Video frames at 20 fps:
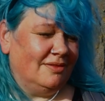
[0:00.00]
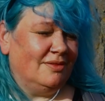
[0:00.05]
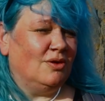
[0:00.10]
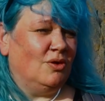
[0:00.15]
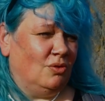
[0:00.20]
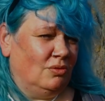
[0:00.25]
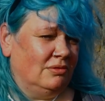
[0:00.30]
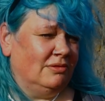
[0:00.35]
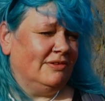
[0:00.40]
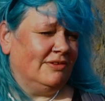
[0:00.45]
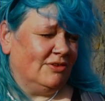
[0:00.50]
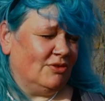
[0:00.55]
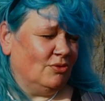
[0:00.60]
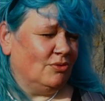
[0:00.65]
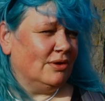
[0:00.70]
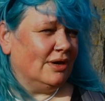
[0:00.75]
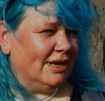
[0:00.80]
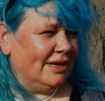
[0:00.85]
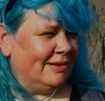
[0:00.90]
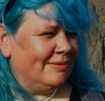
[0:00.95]
the whole
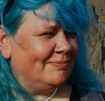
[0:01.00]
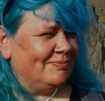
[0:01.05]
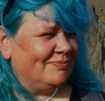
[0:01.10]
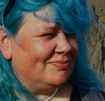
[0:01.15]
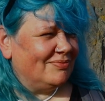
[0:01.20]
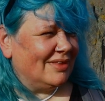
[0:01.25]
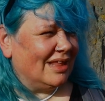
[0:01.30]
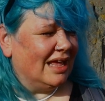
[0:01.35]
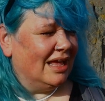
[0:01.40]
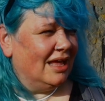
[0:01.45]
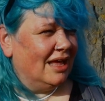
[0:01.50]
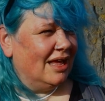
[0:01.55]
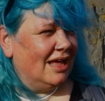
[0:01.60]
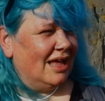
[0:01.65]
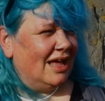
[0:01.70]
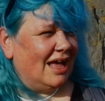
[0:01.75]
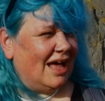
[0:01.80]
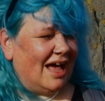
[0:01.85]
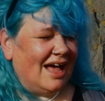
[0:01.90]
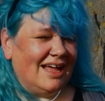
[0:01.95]
story,
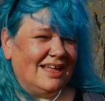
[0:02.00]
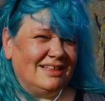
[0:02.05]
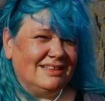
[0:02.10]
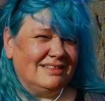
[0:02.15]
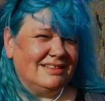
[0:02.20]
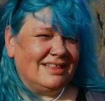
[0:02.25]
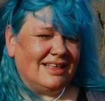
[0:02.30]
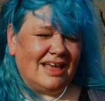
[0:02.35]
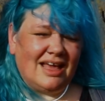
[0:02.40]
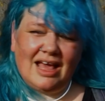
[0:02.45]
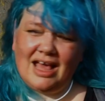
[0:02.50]
and